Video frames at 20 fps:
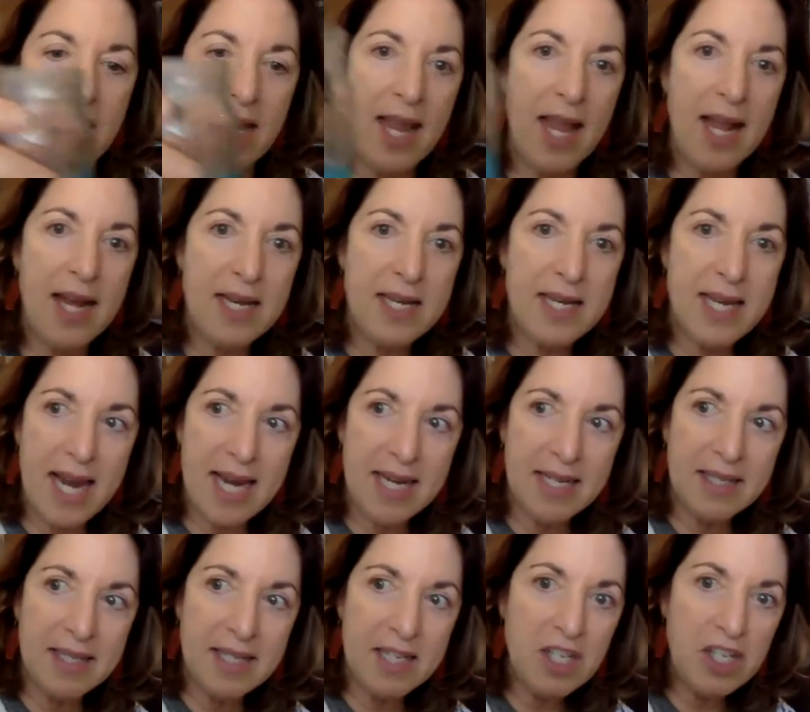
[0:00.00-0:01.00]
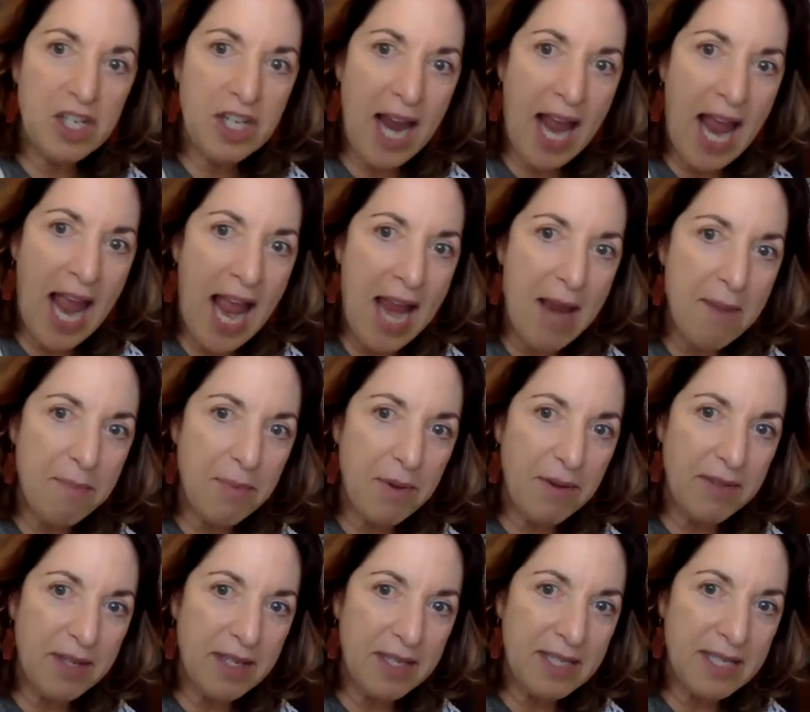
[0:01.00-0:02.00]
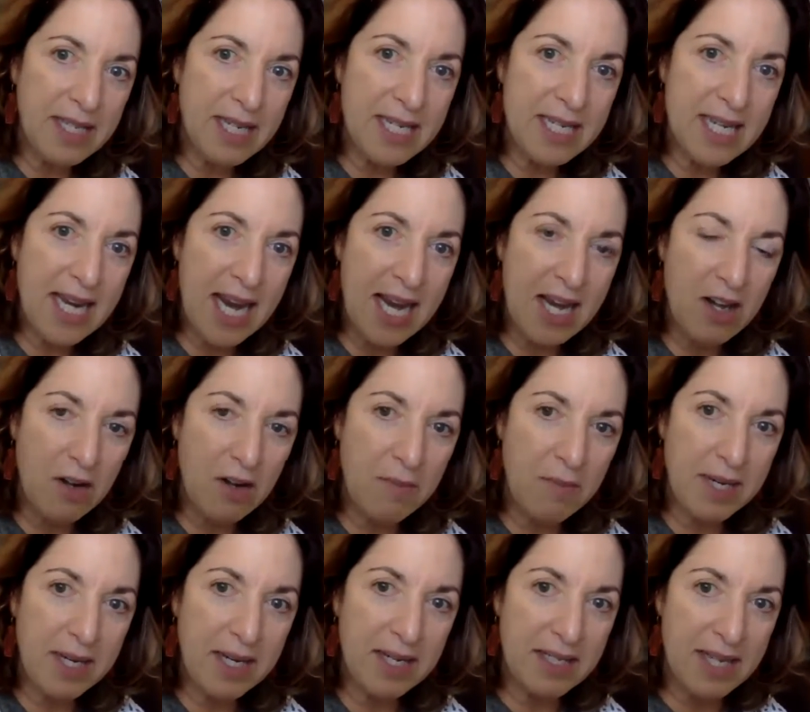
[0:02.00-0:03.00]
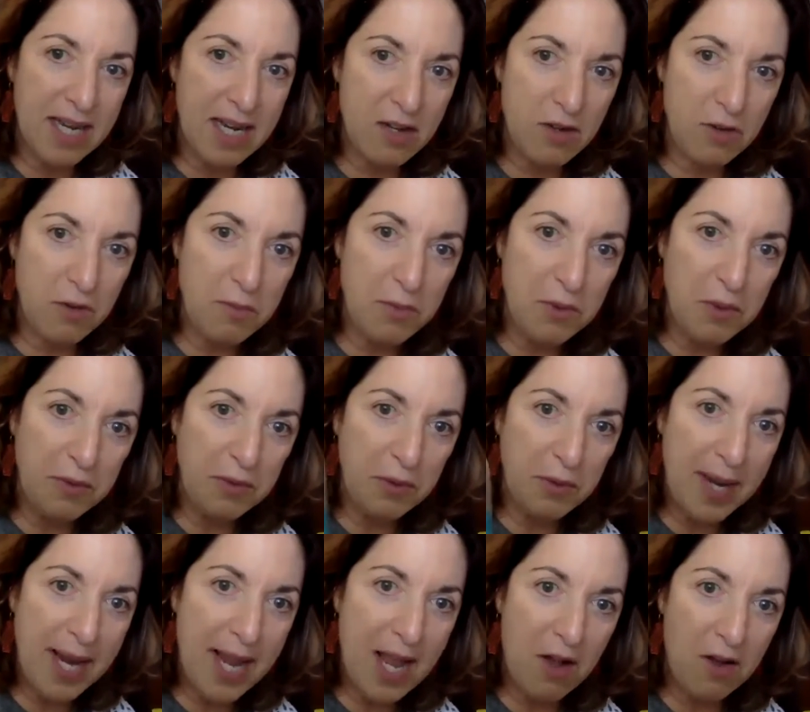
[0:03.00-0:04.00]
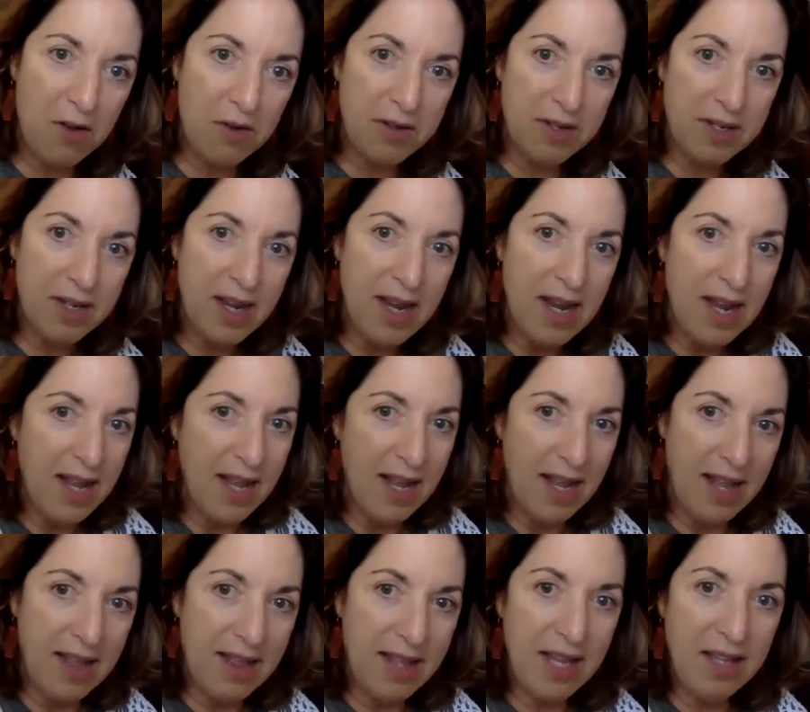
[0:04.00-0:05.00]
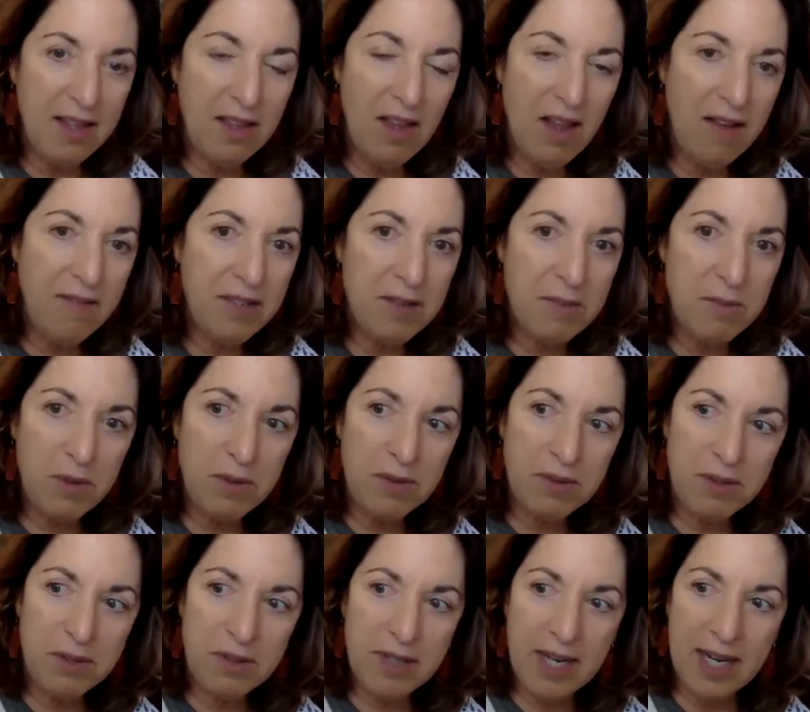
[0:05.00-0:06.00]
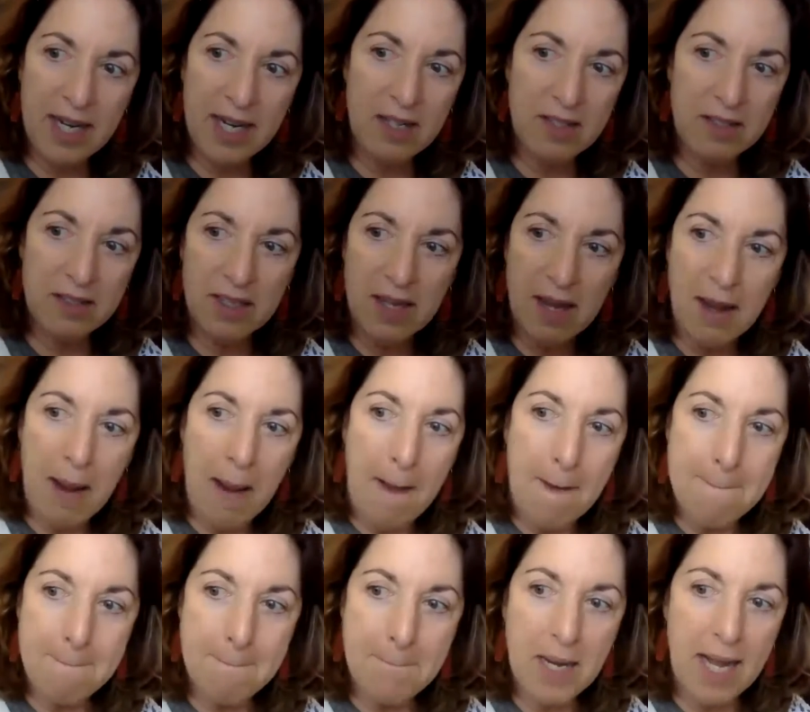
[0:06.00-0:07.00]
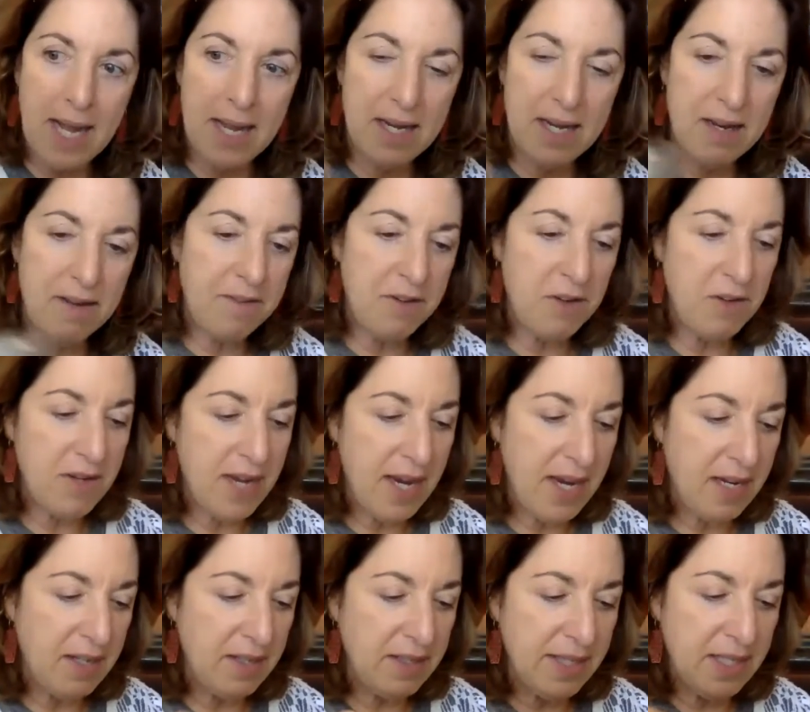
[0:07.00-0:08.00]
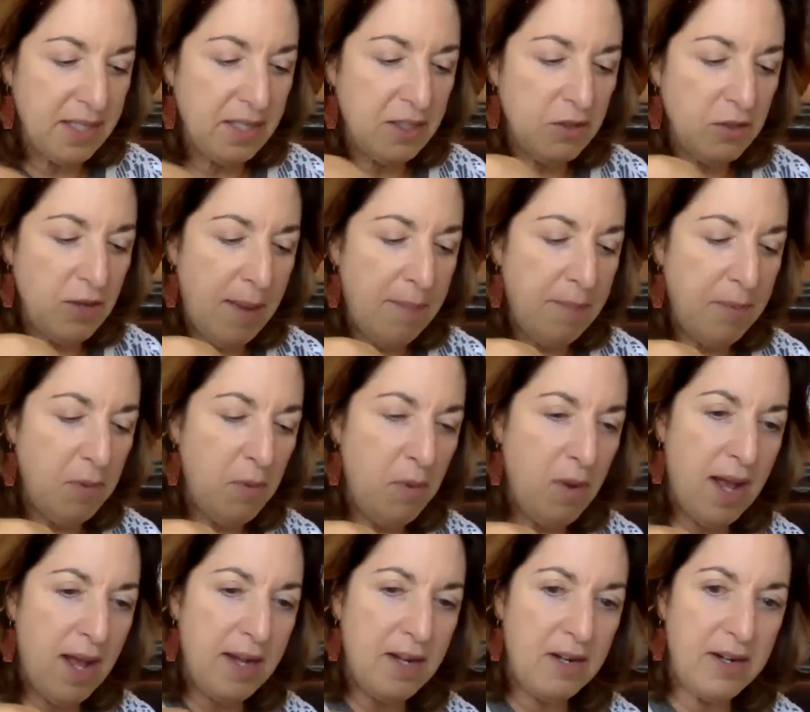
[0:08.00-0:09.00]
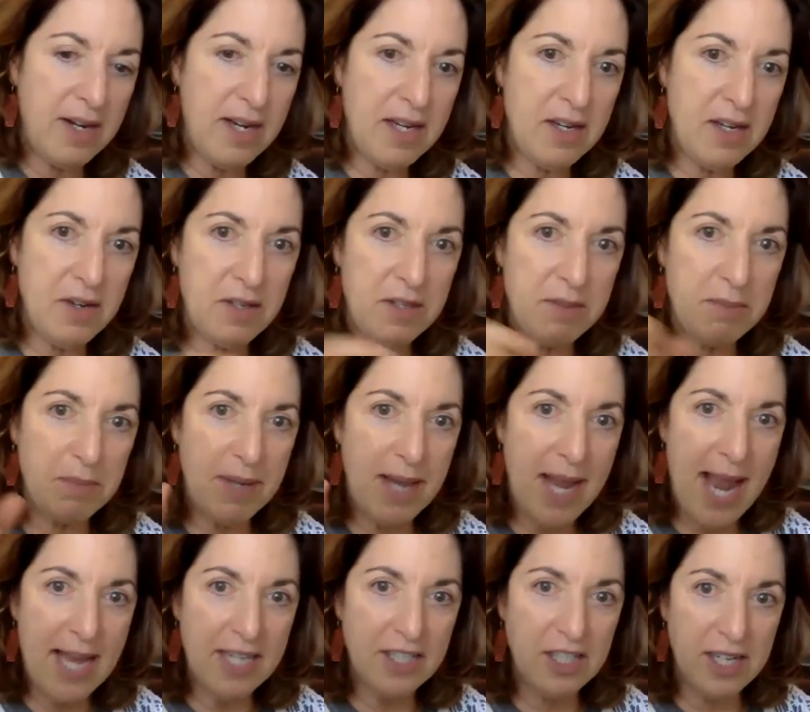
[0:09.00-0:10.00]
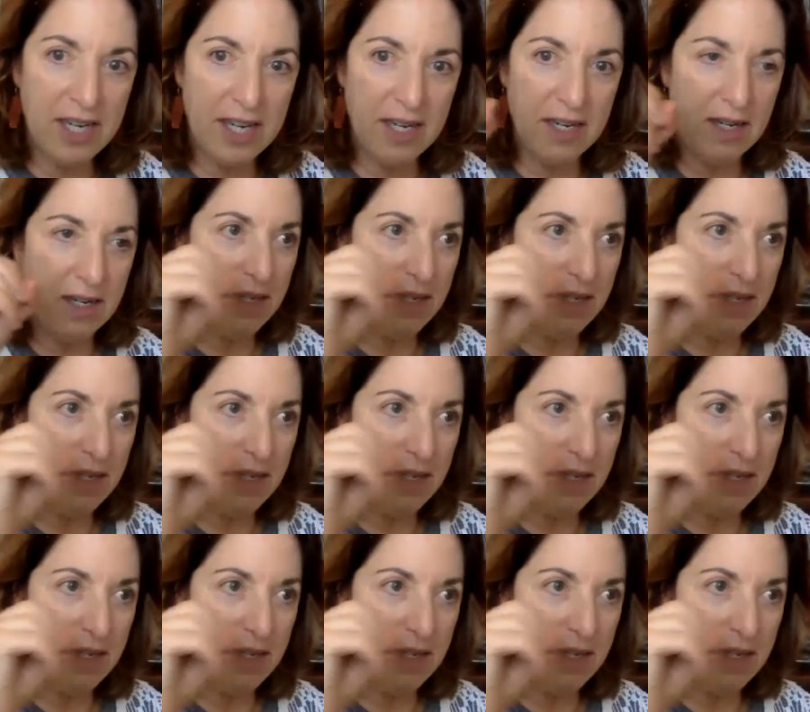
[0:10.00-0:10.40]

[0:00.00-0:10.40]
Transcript: and it takes the shape of this container because they do move around, and they love to move around. But if you take a little drop of water and you splash it,